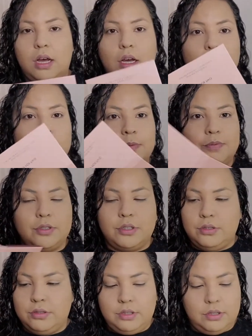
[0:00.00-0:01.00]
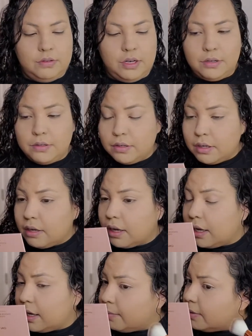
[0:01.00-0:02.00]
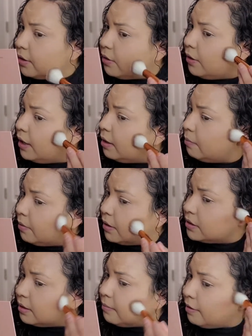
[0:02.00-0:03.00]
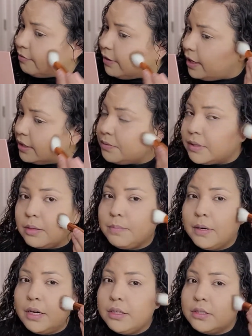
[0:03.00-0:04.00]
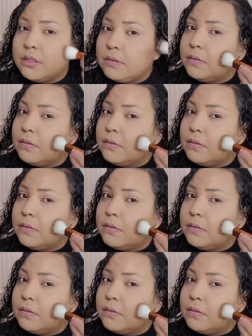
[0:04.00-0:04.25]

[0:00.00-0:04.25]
Trip for Two Duo. And I'm going to go ahead and bronze up my face with the brush.